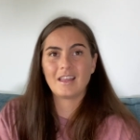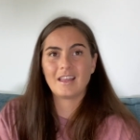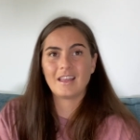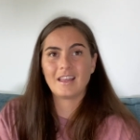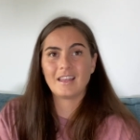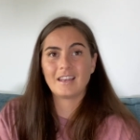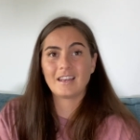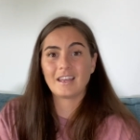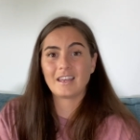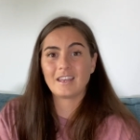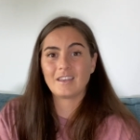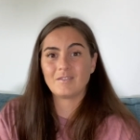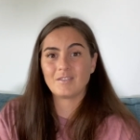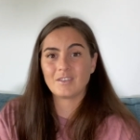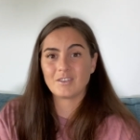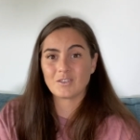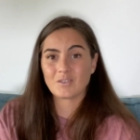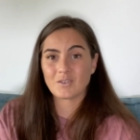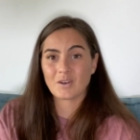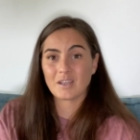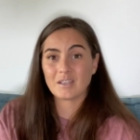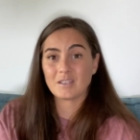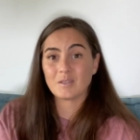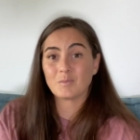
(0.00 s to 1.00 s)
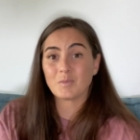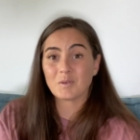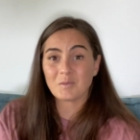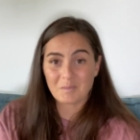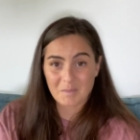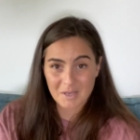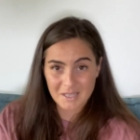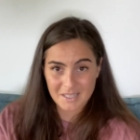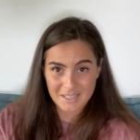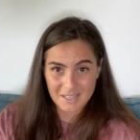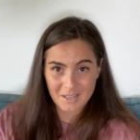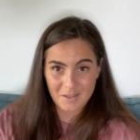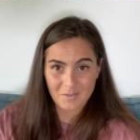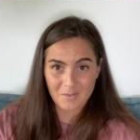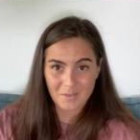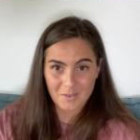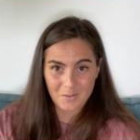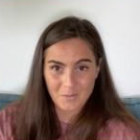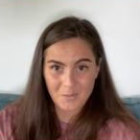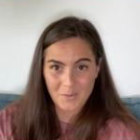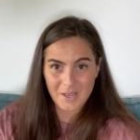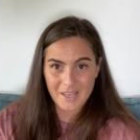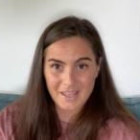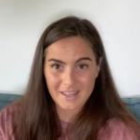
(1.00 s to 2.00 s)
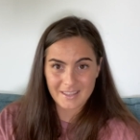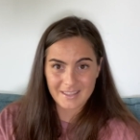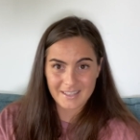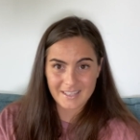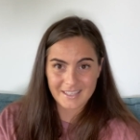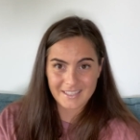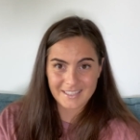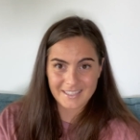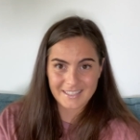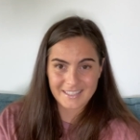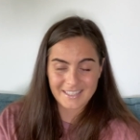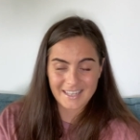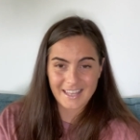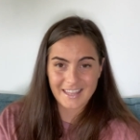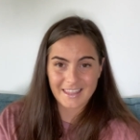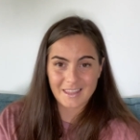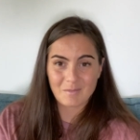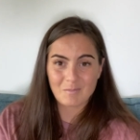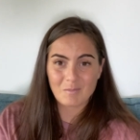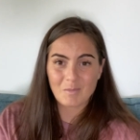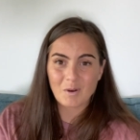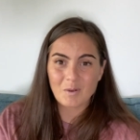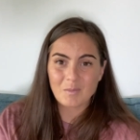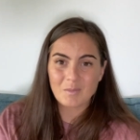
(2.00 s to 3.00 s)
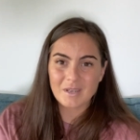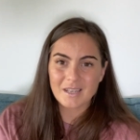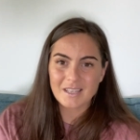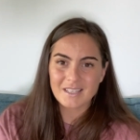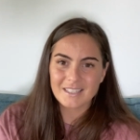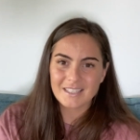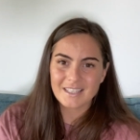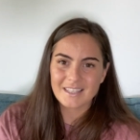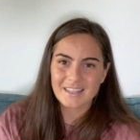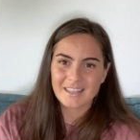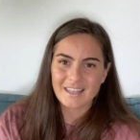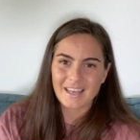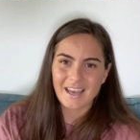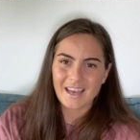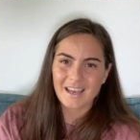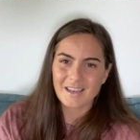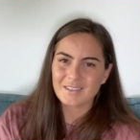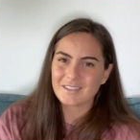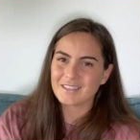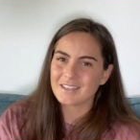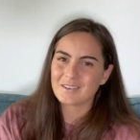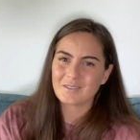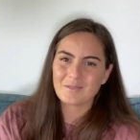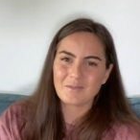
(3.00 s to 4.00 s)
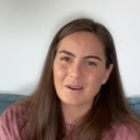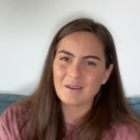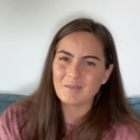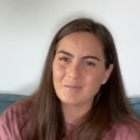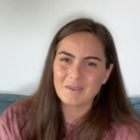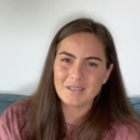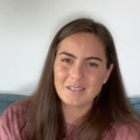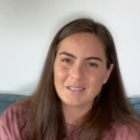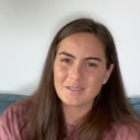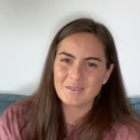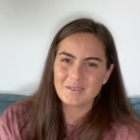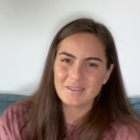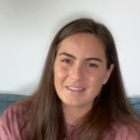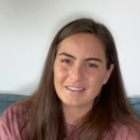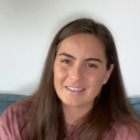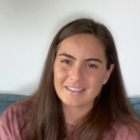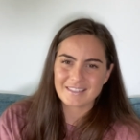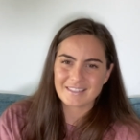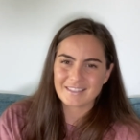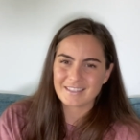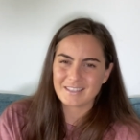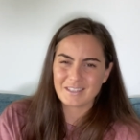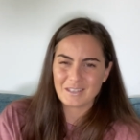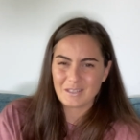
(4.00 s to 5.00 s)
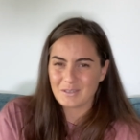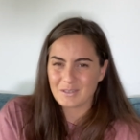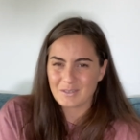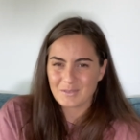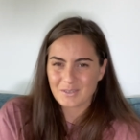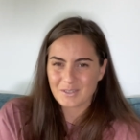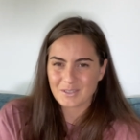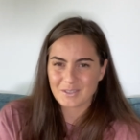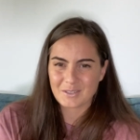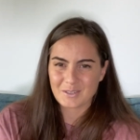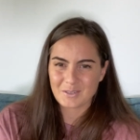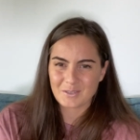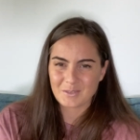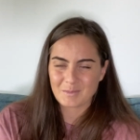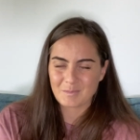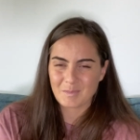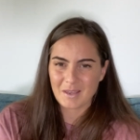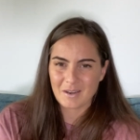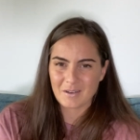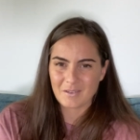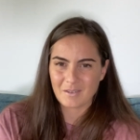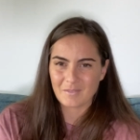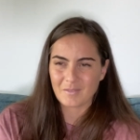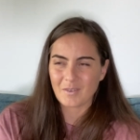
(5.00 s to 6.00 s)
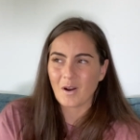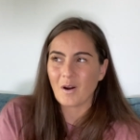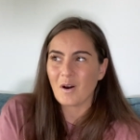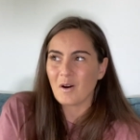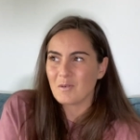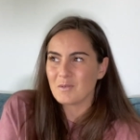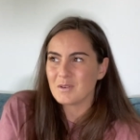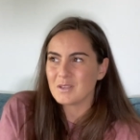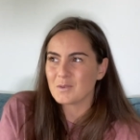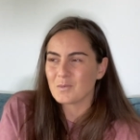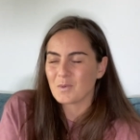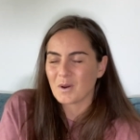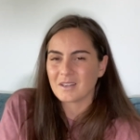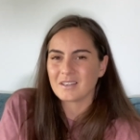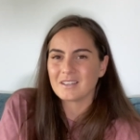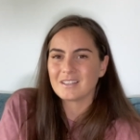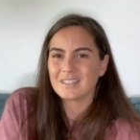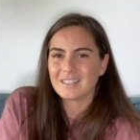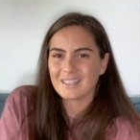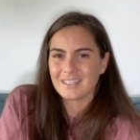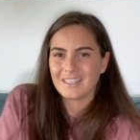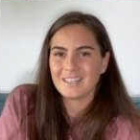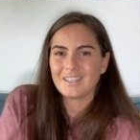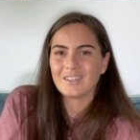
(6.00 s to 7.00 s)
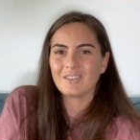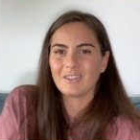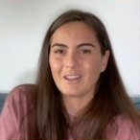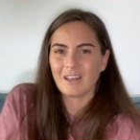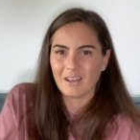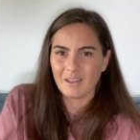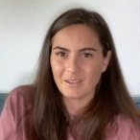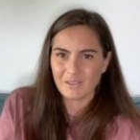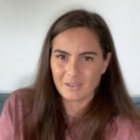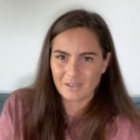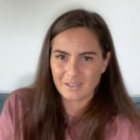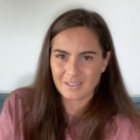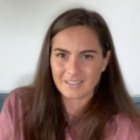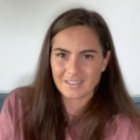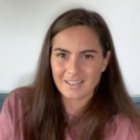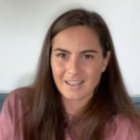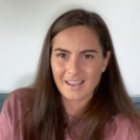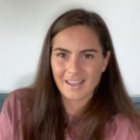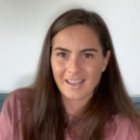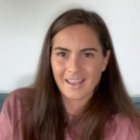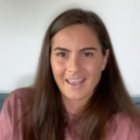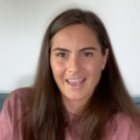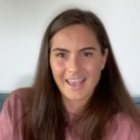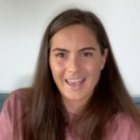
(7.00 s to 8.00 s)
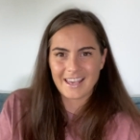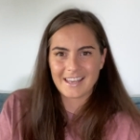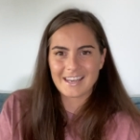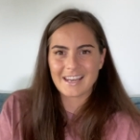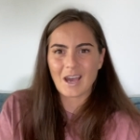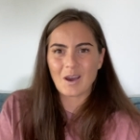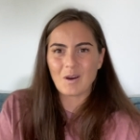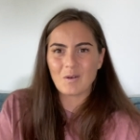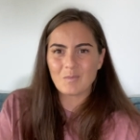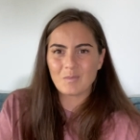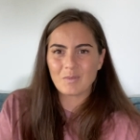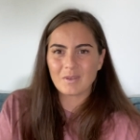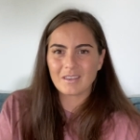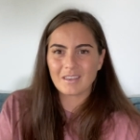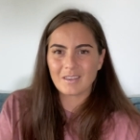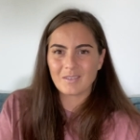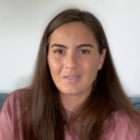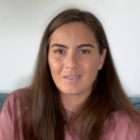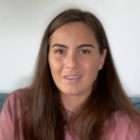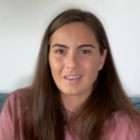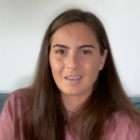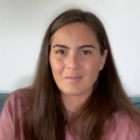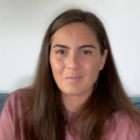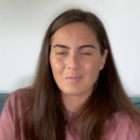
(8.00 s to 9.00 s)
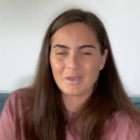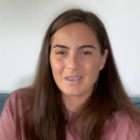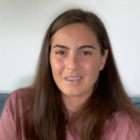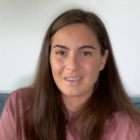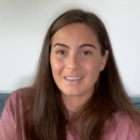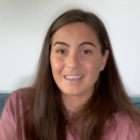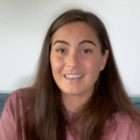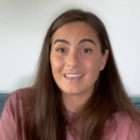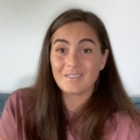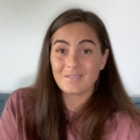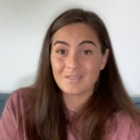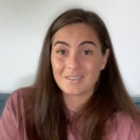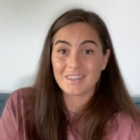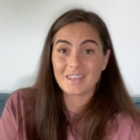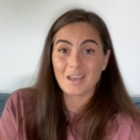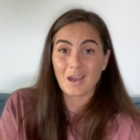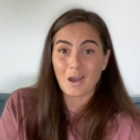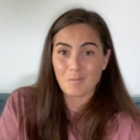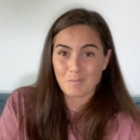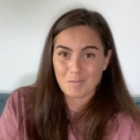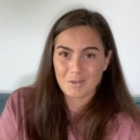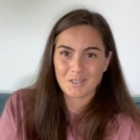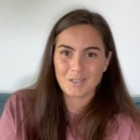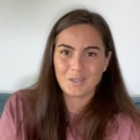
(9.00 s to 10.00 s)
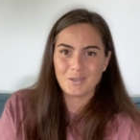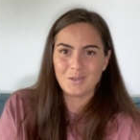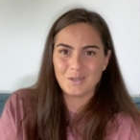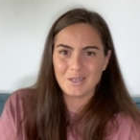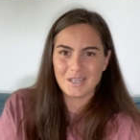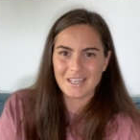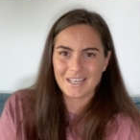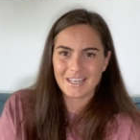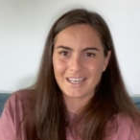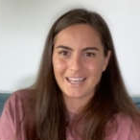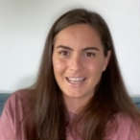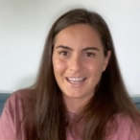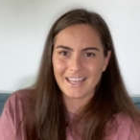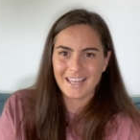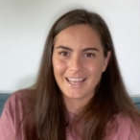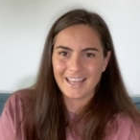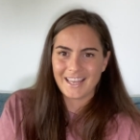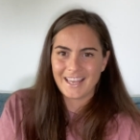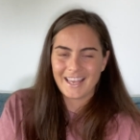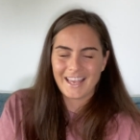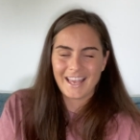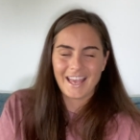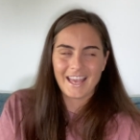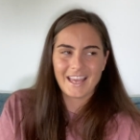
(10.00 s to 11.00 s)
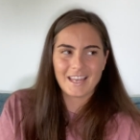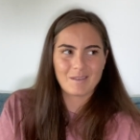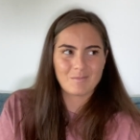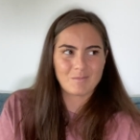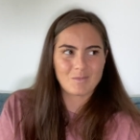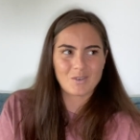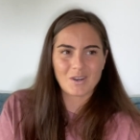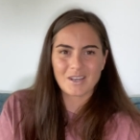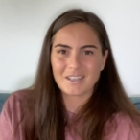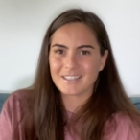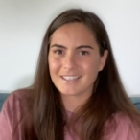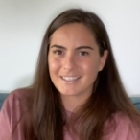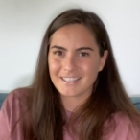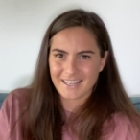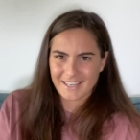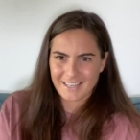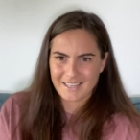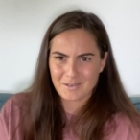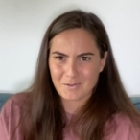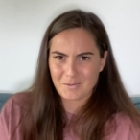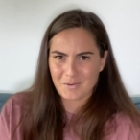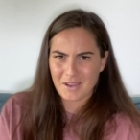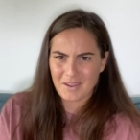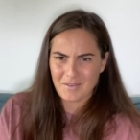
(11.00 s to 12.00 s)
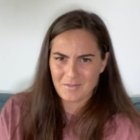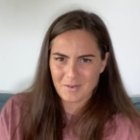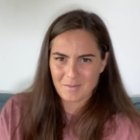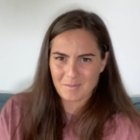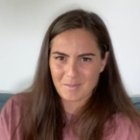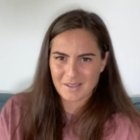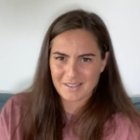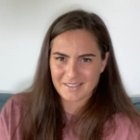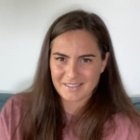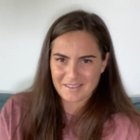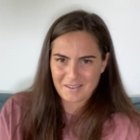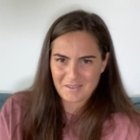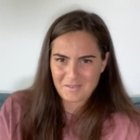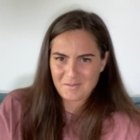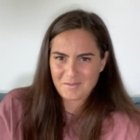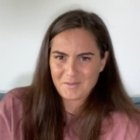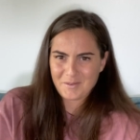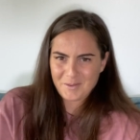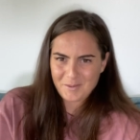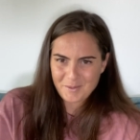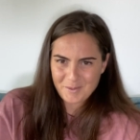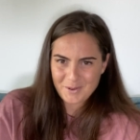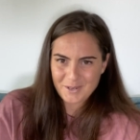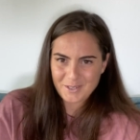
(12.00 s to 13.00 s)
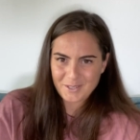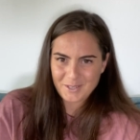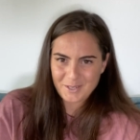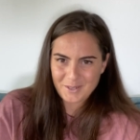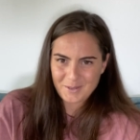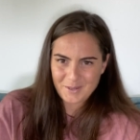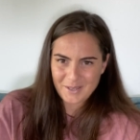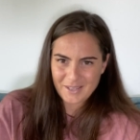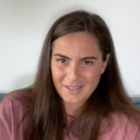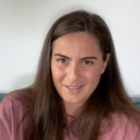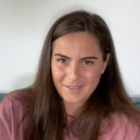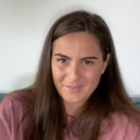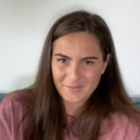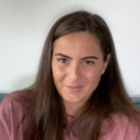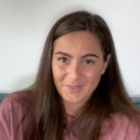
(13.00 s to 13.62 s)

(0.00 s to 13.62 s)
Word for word: And I even tried to put myself on a wait list. And the moment I did that, I was like, why am I doing this? the universe knows better. I've always wanted to heal others. And now I'm being given the opportunity and I'm trying to take it away from myself. What would I do it?